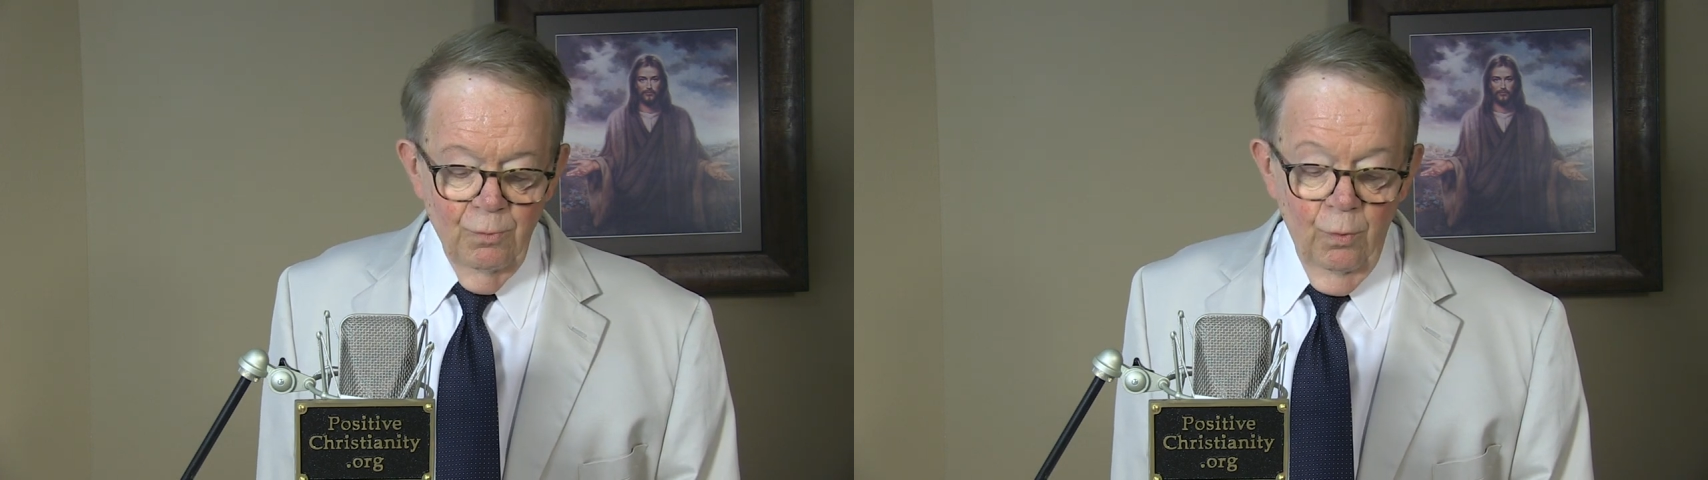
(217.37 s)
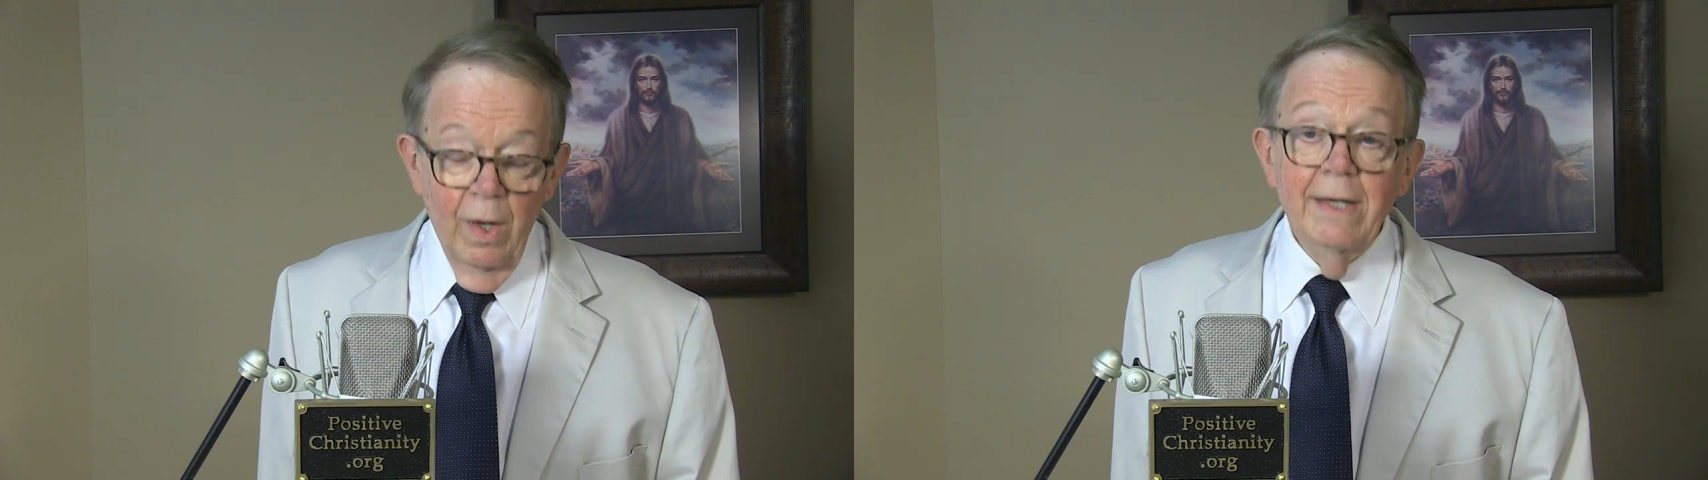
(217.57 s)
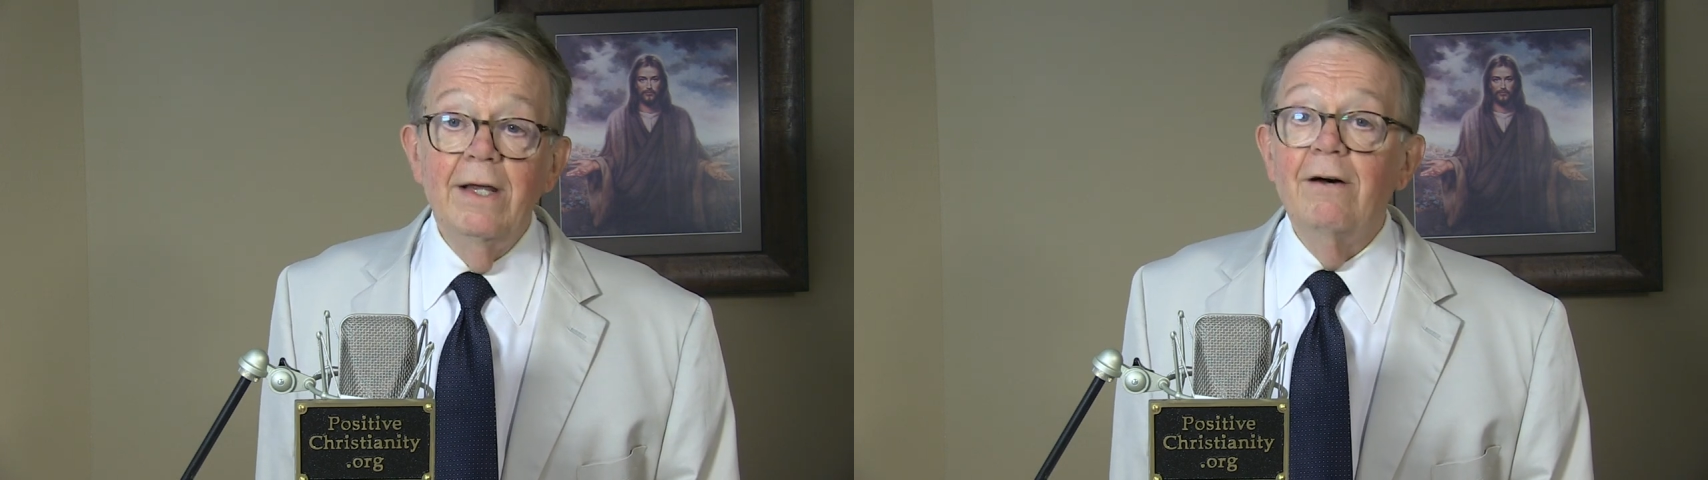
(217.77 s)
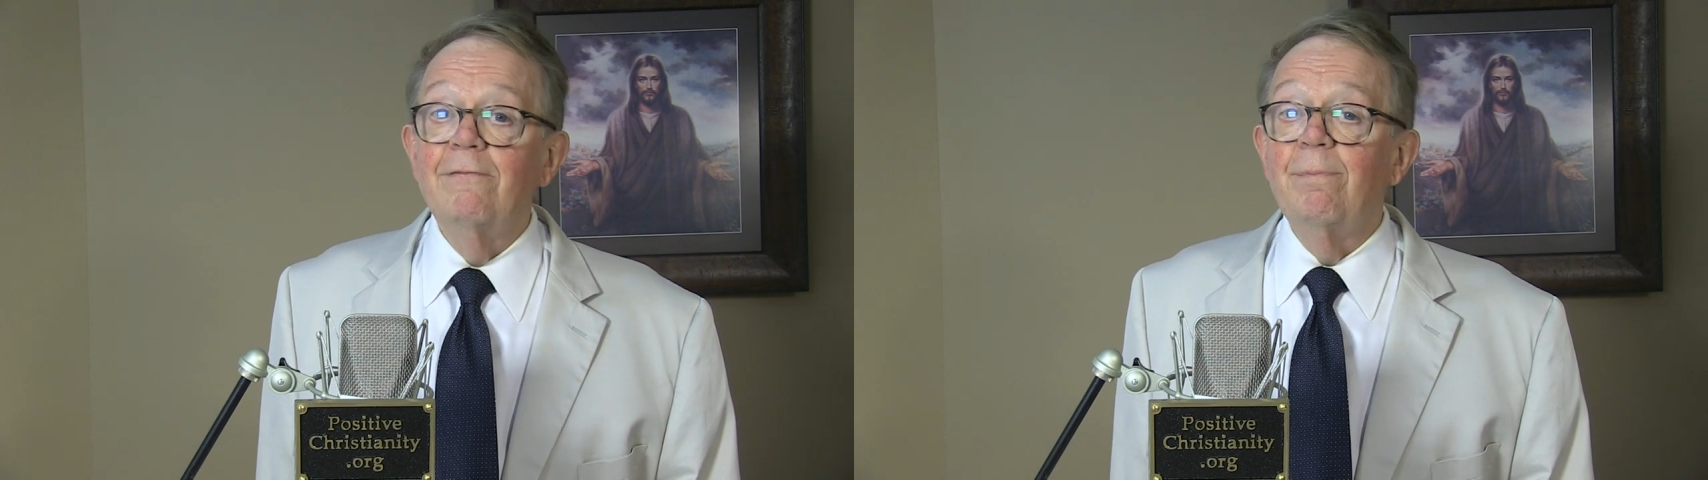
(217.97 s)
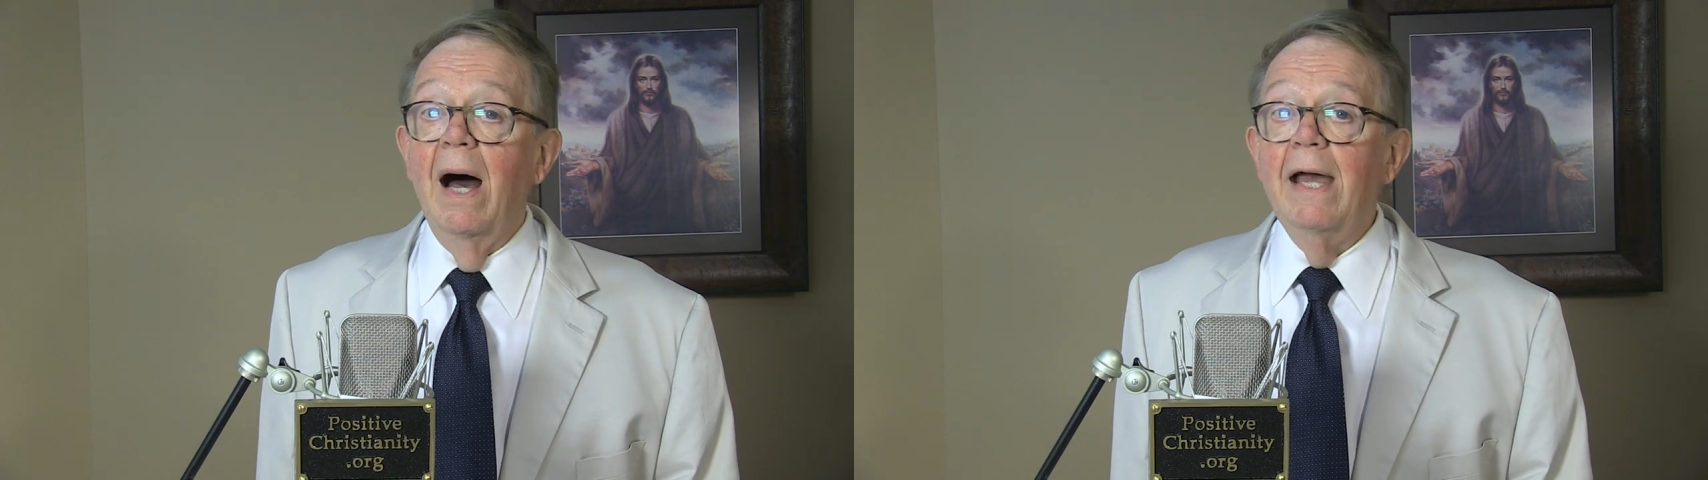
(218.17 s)
one
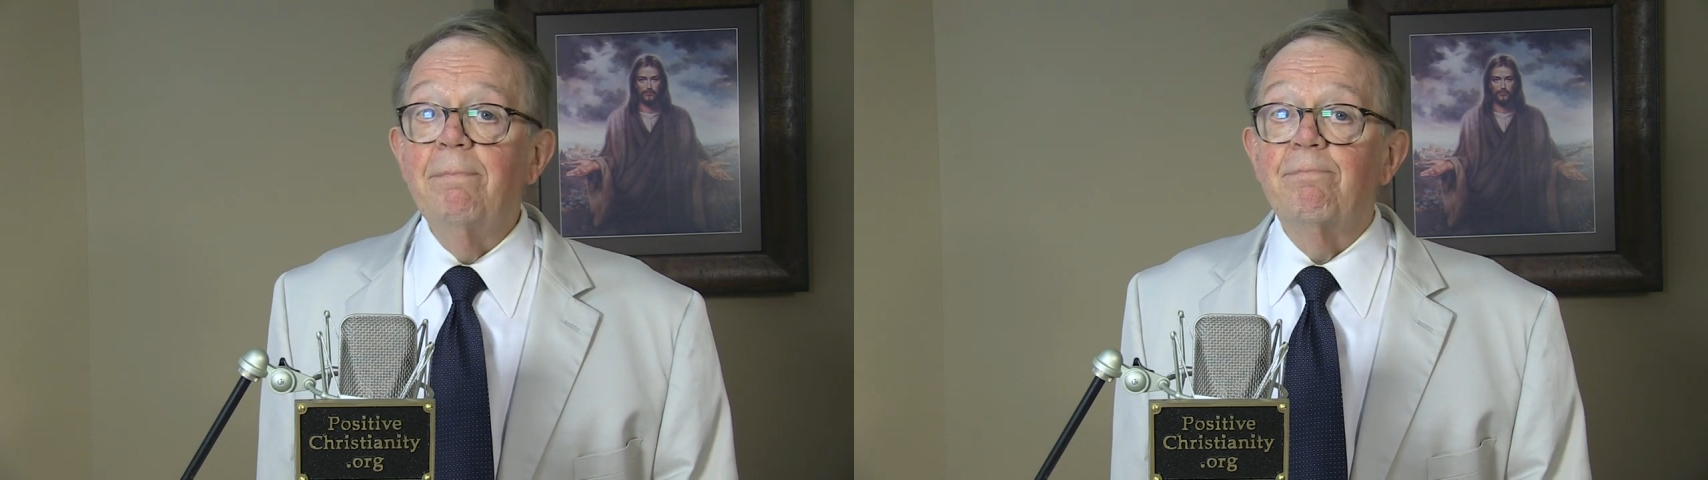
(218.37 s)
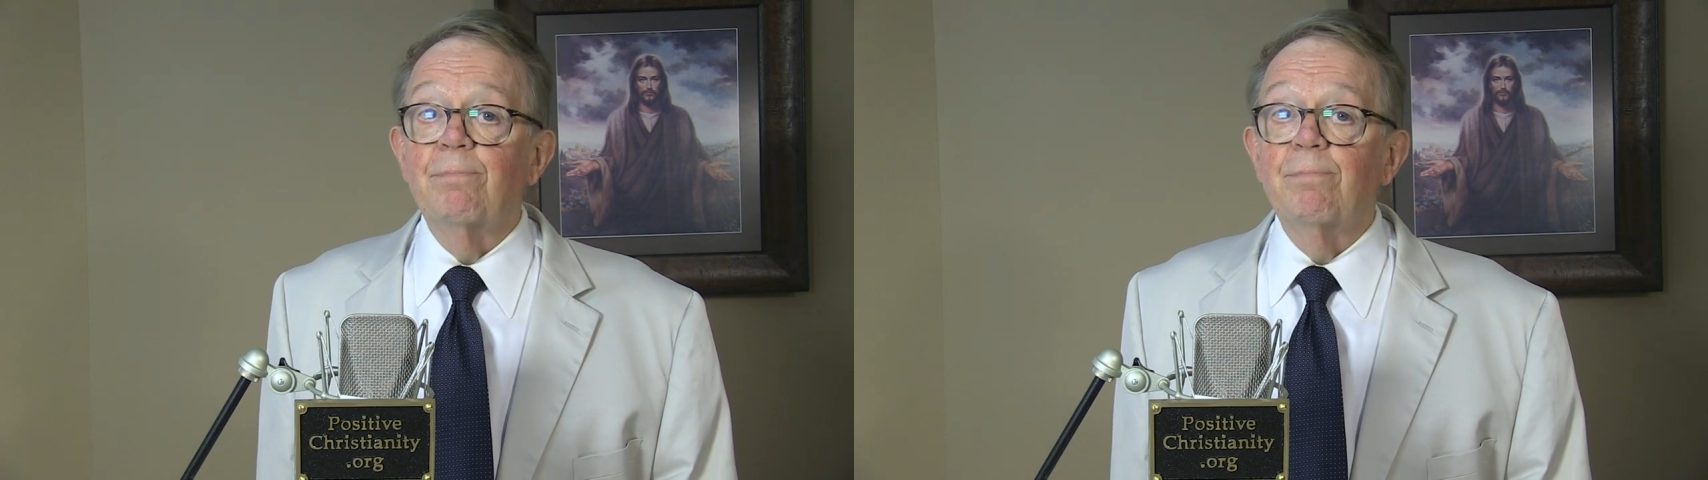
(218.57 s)
of my